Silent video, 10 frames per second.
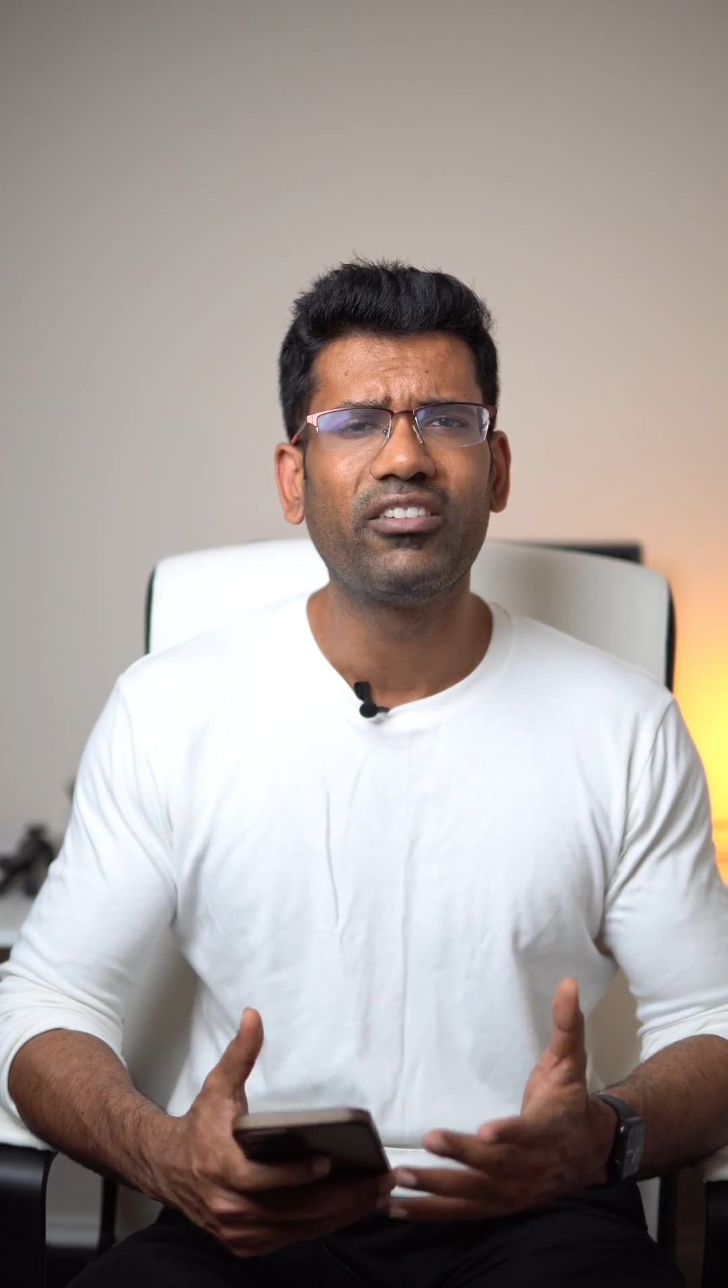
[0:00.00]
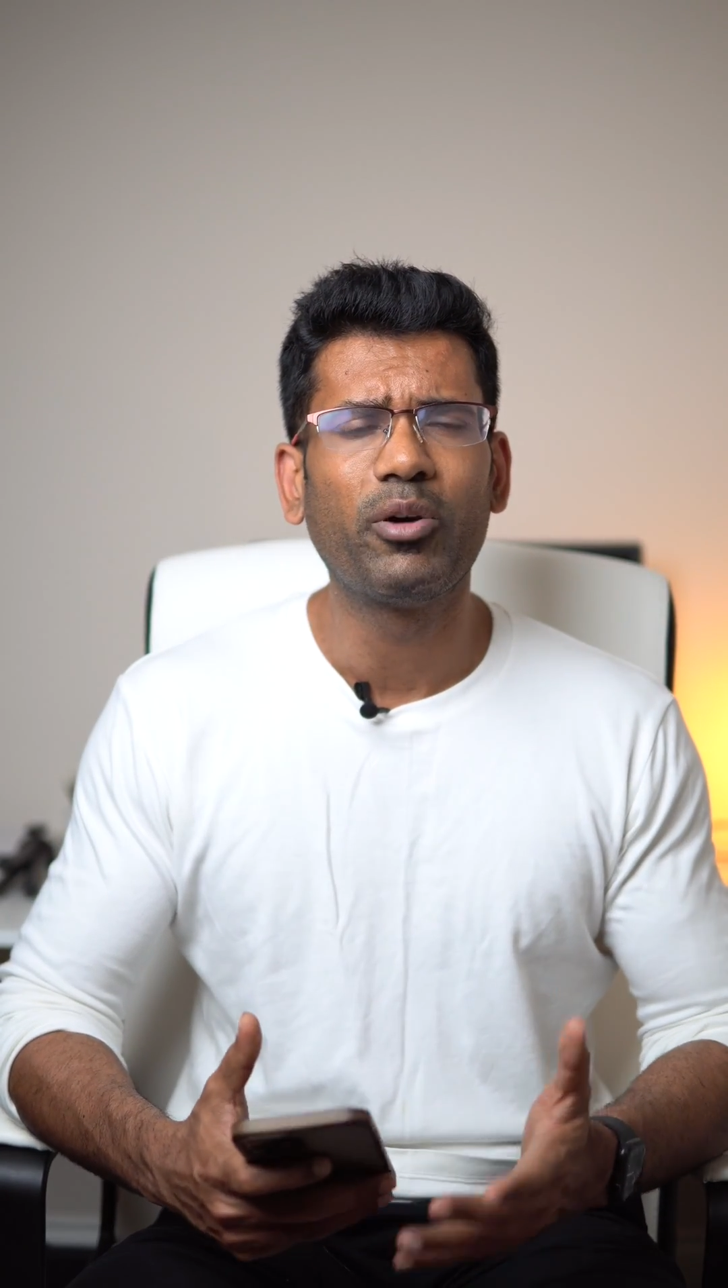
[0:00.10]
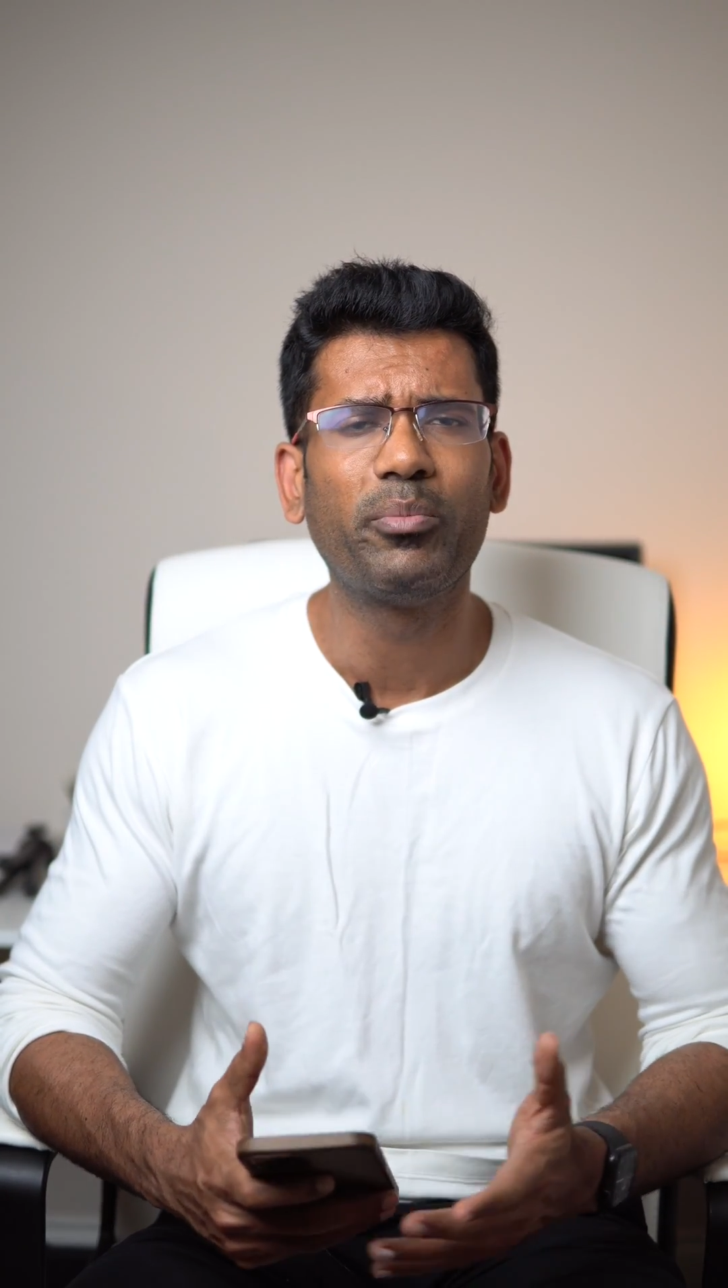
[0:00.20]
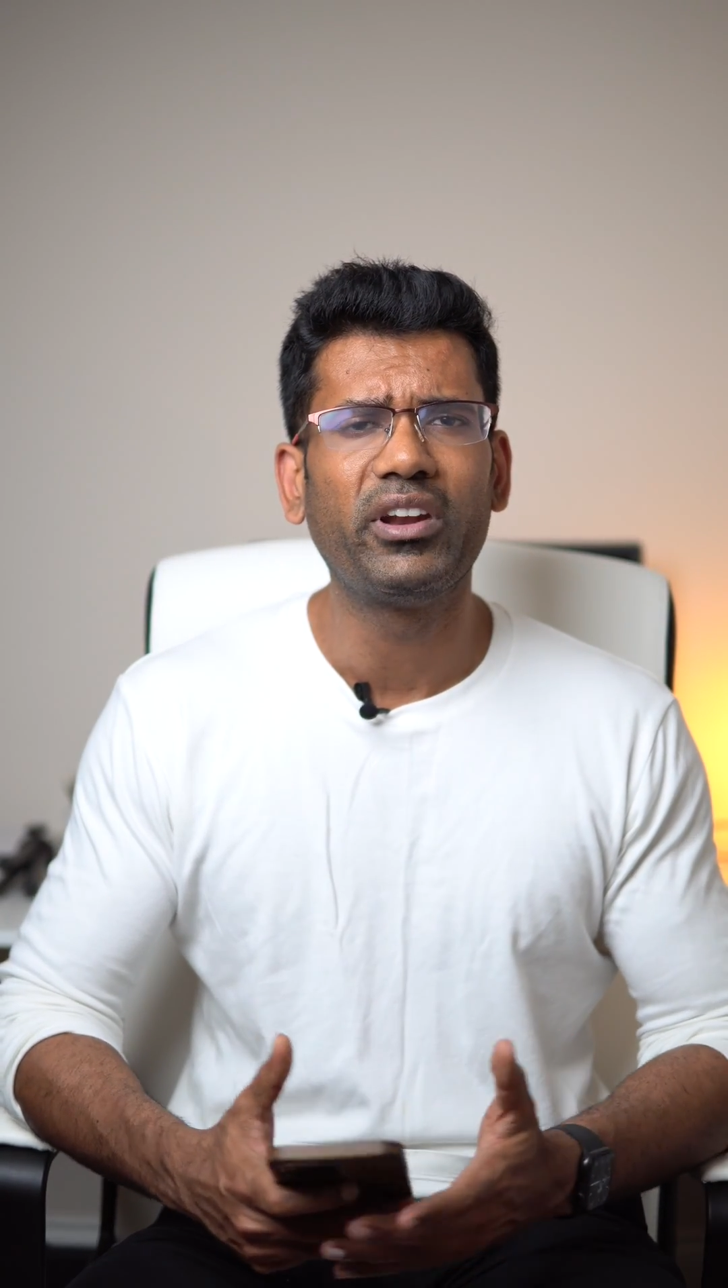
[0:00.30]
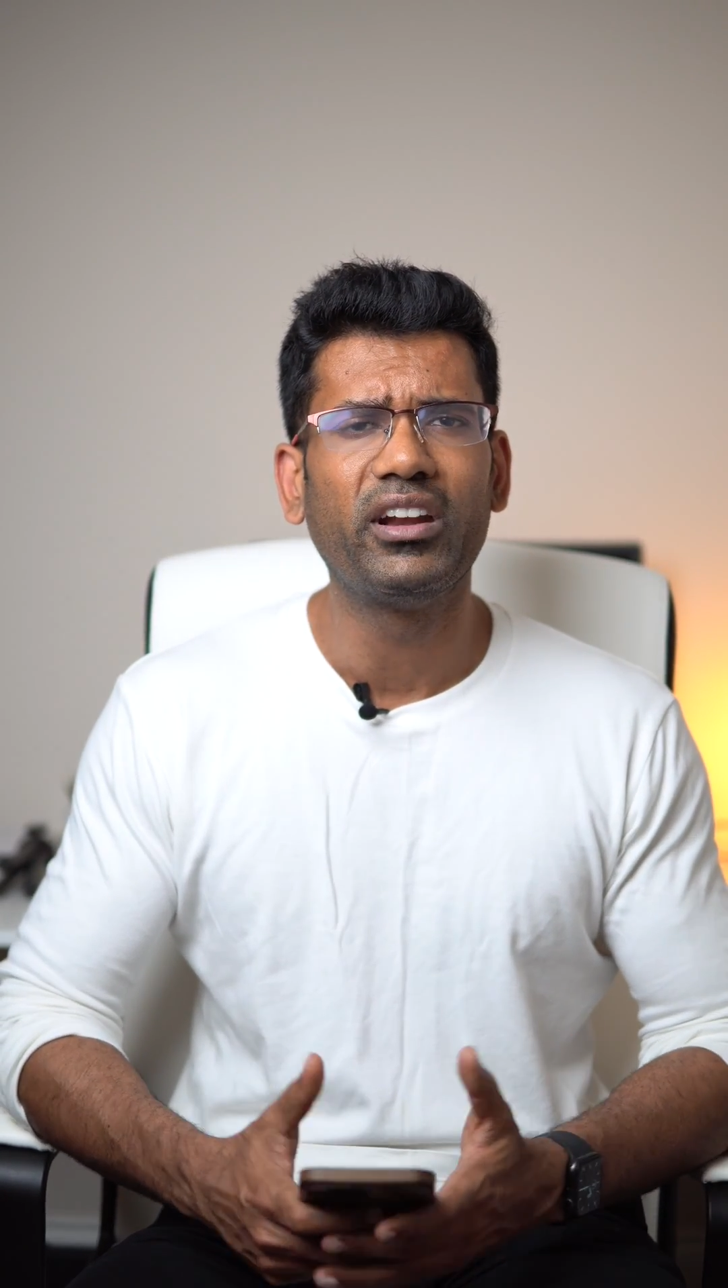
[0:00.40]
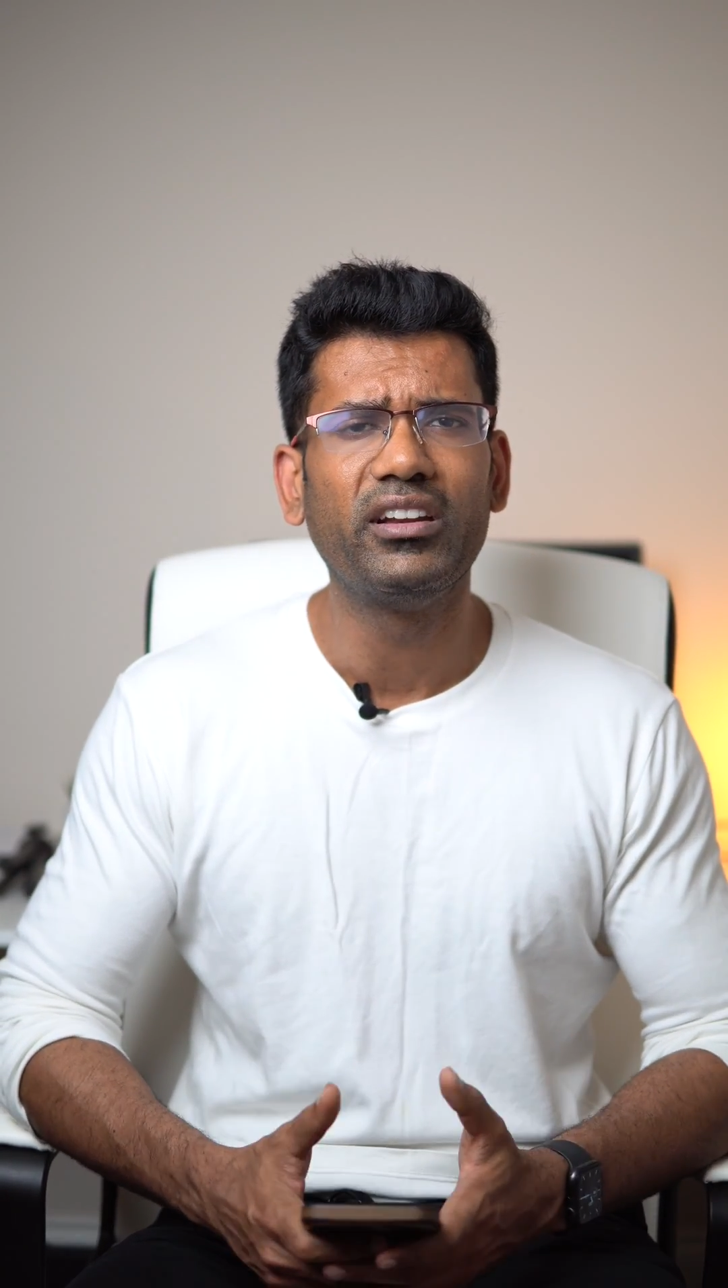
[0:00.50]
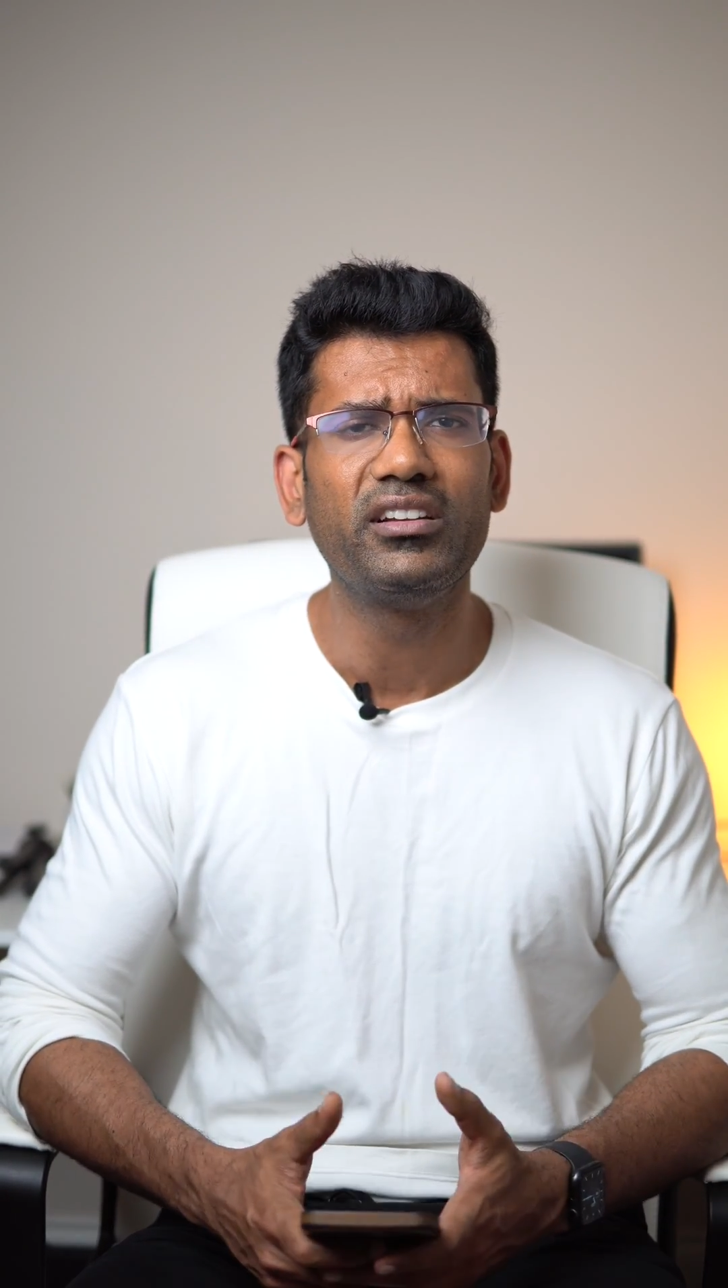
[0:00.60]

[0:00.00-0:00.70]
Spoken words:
evaporate.